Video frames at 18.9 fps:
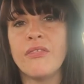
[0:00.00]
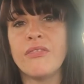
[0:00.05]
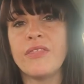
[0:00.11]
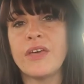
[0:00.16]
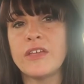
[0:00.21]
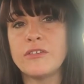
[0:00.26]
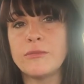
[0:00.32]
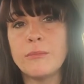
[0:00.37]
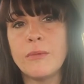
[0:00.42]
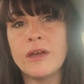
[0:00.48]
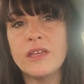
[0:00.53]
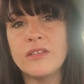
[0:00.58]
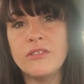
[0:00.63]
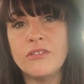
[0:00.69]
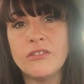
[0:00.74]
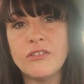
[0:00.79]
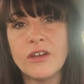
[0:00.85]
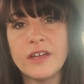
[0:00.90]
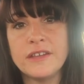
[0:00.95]
That's my
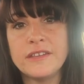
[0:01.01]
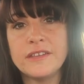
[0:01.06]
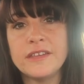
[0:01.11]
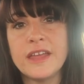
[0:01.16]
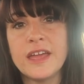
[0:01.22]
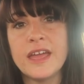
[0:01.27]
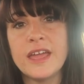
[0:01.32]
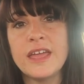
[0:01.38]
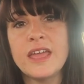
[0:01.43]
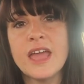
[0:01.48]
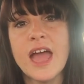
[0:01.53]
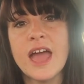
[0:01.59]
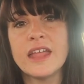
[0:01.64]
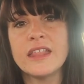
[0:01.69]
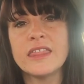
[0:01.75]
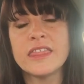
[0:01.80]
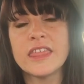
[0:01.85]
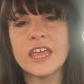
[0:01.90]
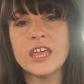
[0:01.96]
insight today,
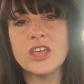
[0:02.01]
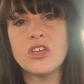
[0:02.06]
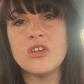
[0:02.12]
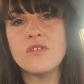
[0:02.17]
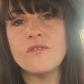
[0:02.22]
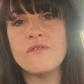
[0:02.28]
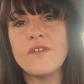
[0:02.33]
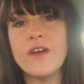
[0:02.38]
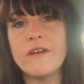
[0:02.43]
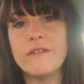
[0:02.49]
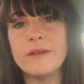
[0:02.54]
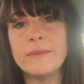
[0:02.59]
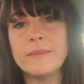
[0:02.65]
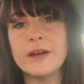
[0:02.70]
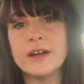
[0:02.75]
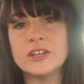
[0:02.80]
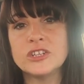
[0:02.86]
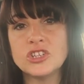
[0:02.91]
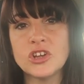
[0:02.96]
and thank you very
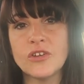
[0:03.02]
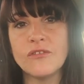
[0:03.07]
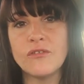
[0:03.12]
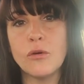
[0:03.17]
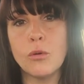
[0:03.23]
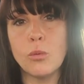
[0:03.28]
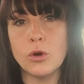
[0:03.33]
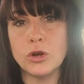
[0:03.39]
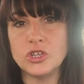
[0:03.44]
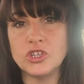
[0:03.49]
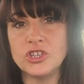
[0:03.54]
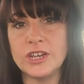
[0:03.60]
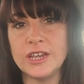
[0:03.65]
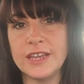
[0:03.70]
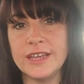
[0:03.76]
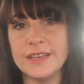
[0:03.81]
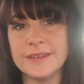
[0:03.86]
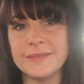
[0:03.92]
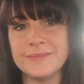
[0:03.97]
much for
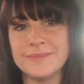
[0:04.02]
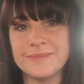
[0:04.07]
watching.